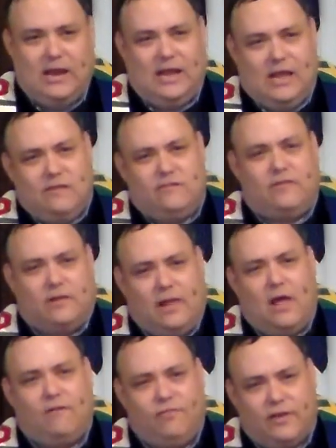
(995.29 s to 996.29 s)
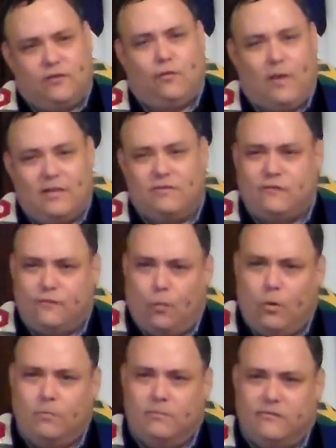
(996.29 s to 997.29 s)
It is the love that
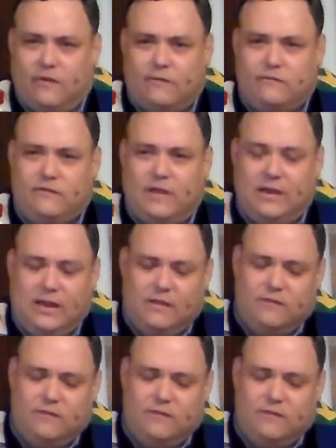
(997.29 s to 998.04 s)
transforms us.